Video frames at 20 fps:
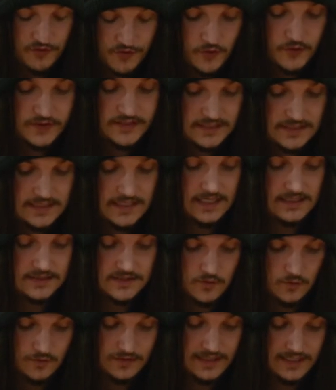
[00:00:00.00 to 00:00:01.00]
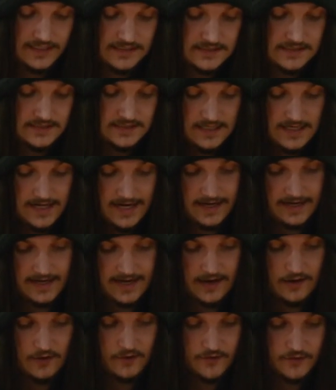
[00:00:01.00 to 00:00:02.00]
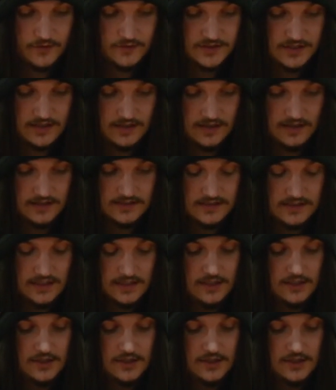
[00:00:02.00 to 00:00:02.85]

30,000 or less, and KO those cards.